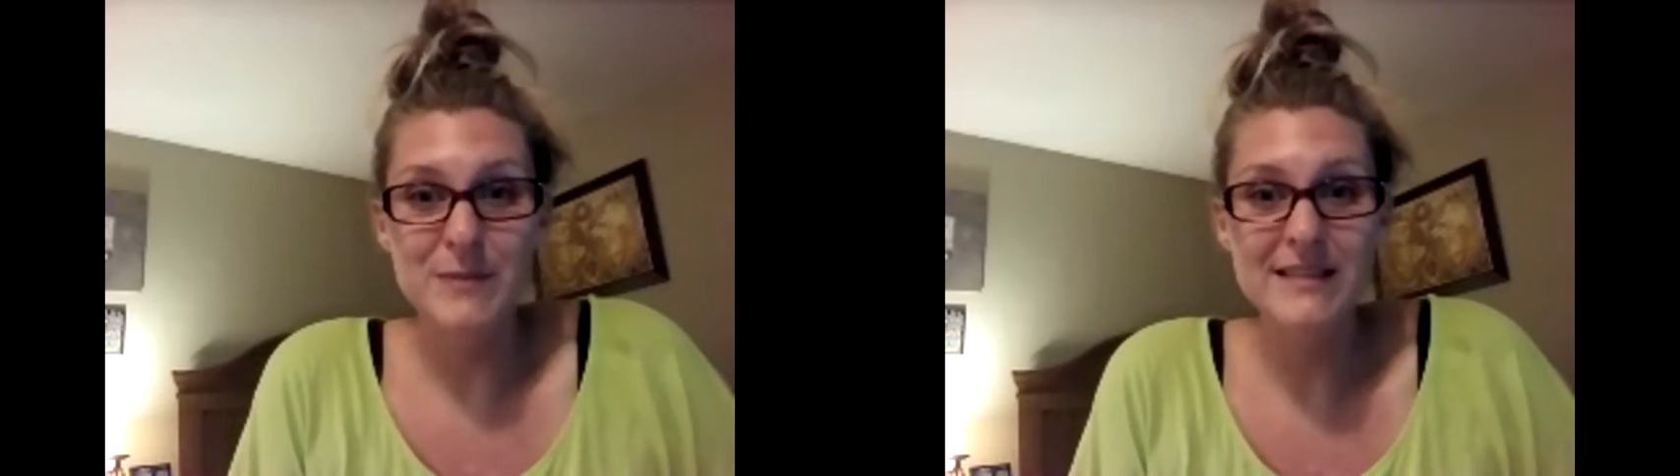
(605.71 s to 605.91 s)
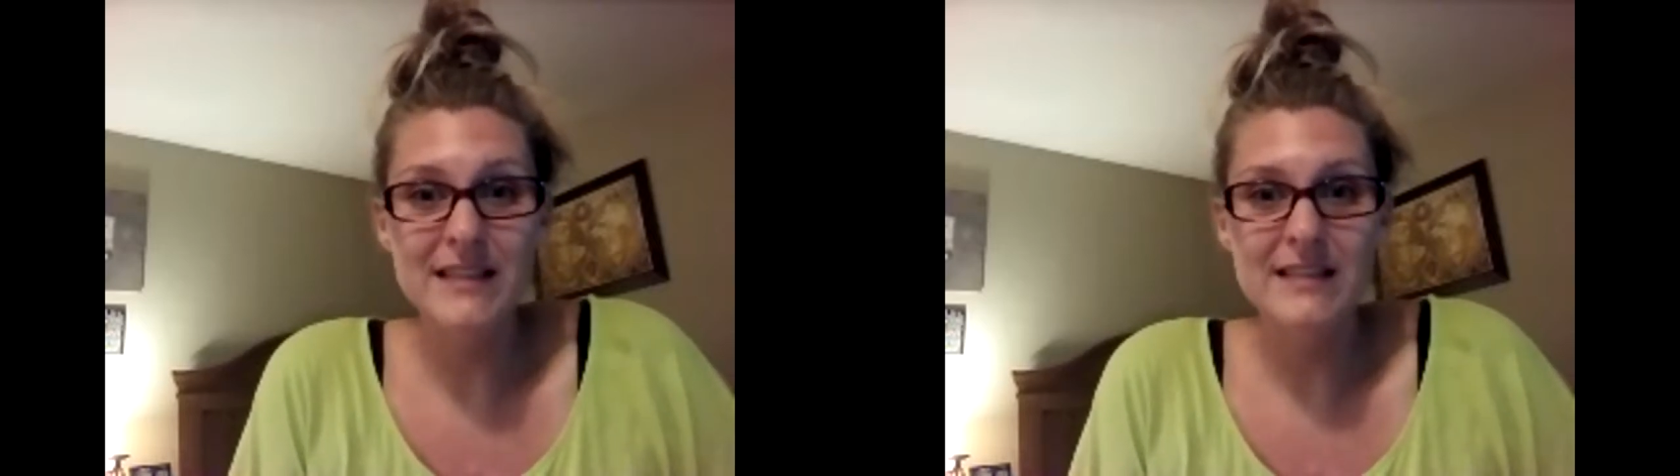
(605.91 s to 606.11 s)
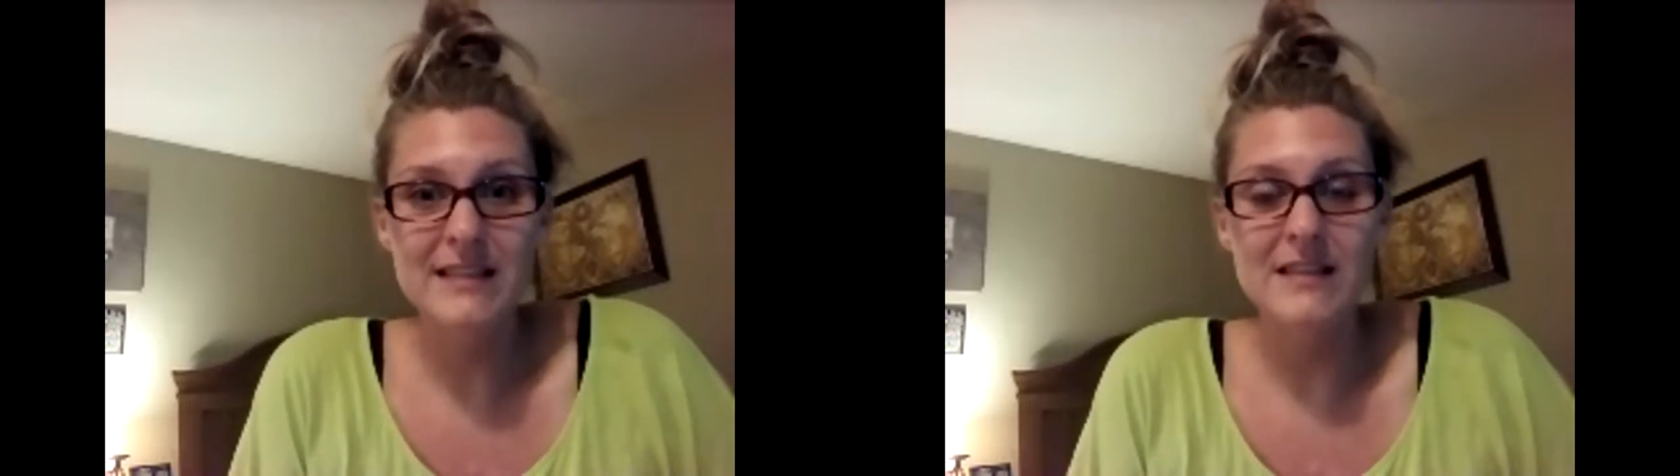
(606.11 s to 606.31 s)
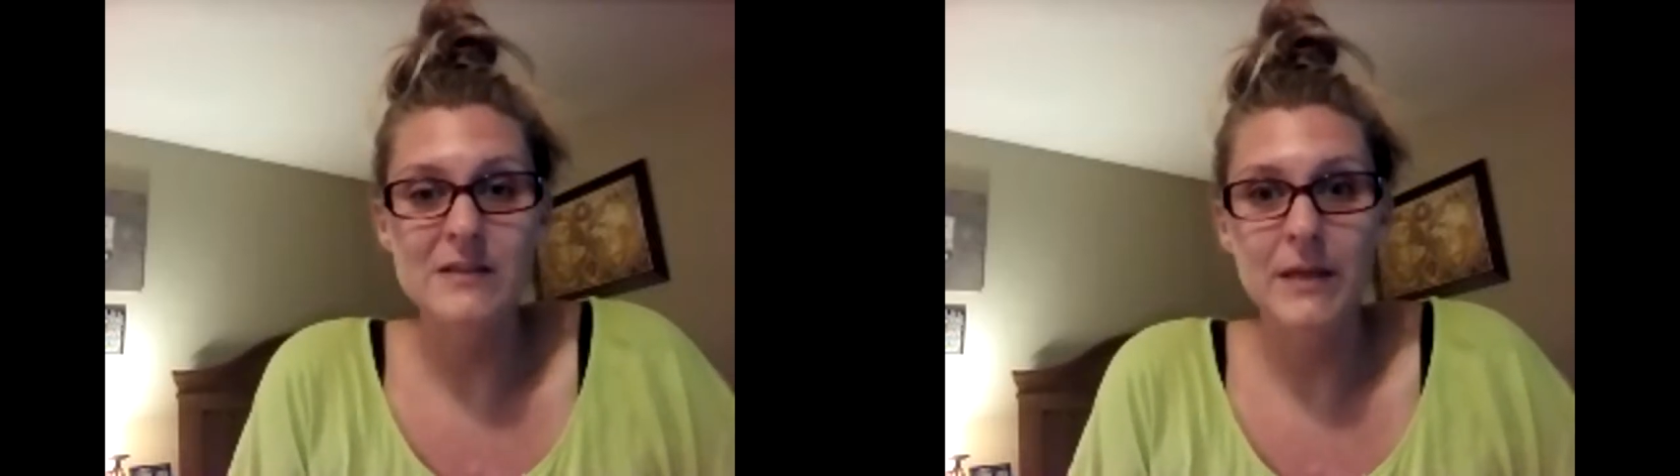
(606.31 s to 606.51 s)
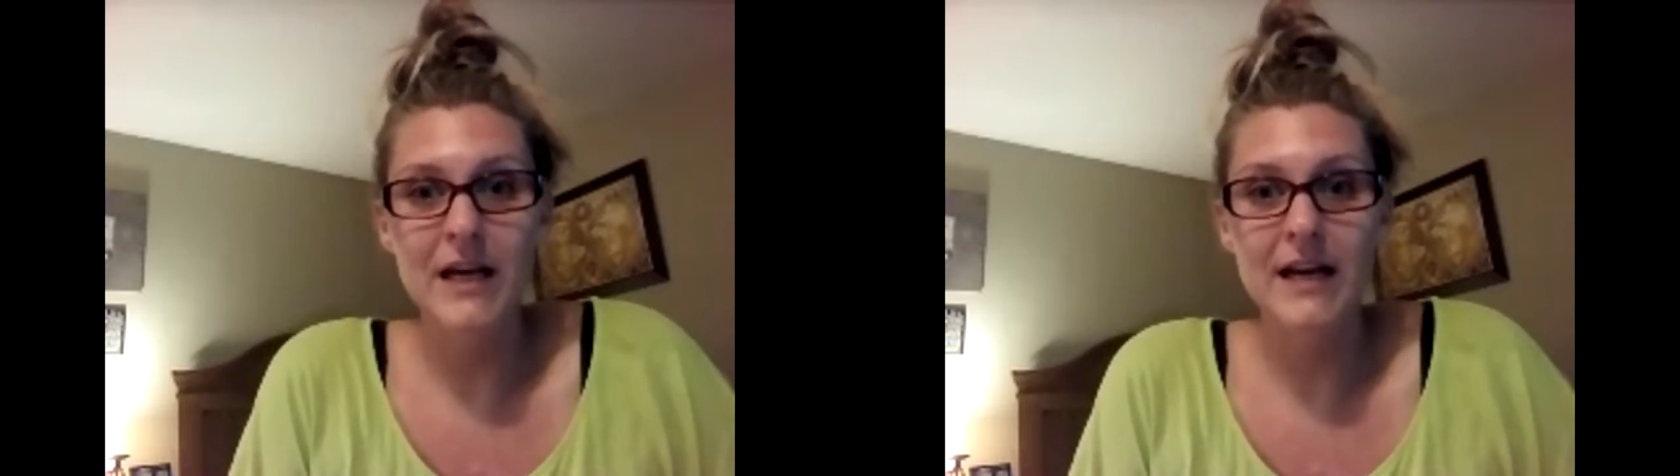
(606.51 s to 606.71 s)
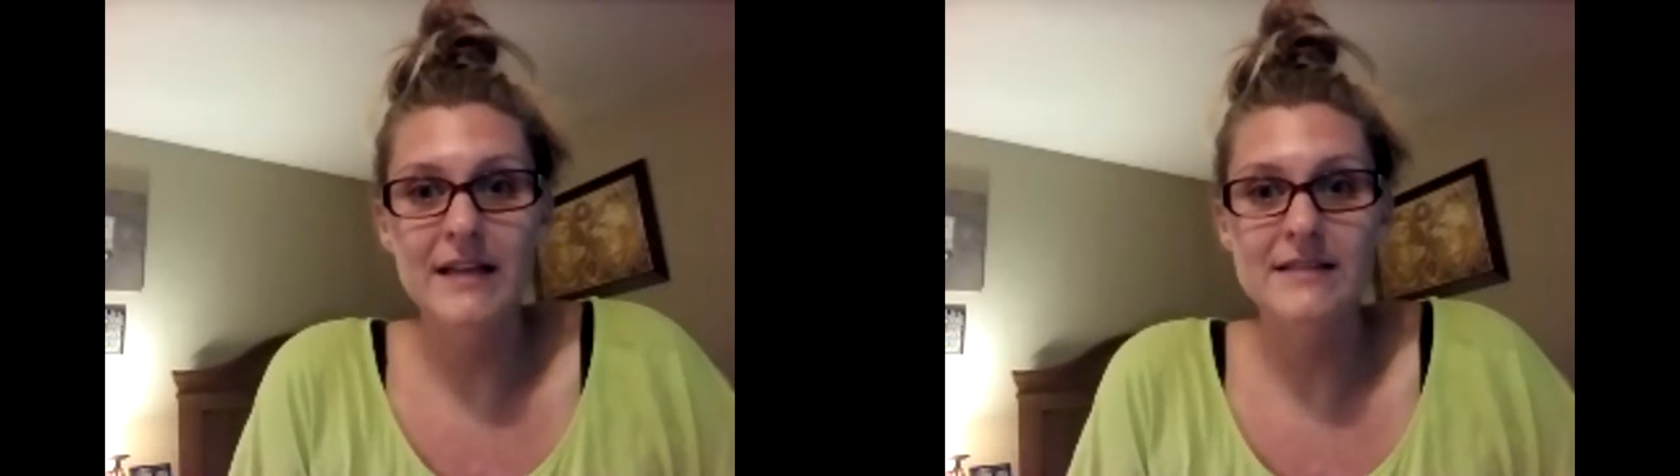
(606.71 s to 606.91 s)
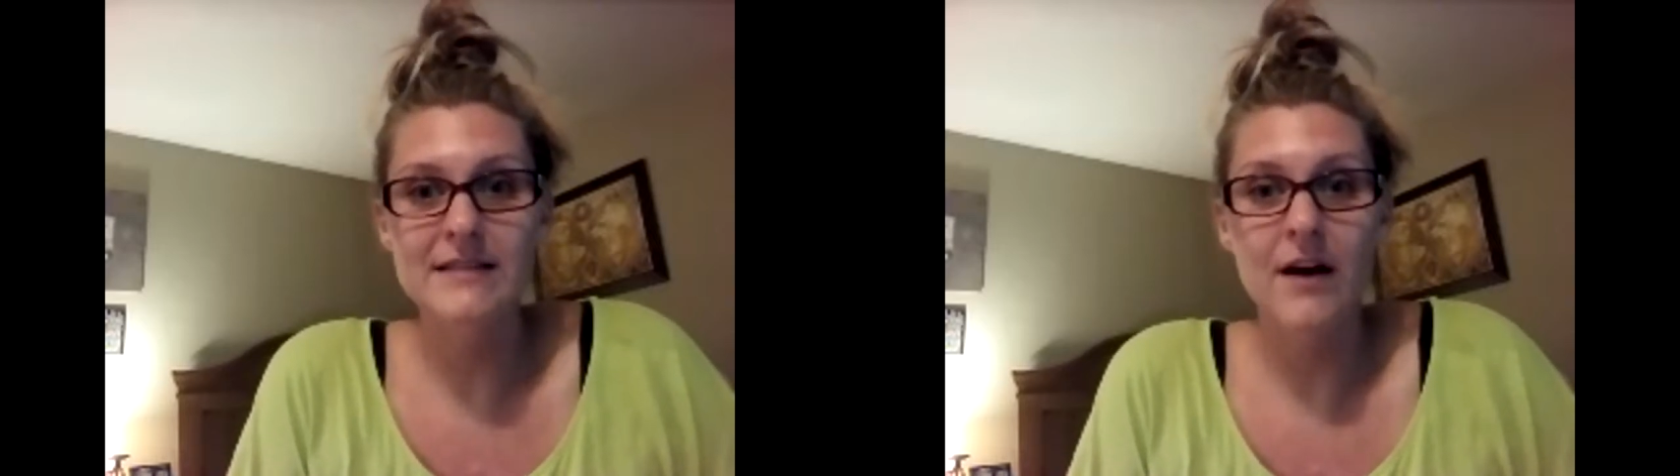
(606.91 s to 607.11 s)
business is because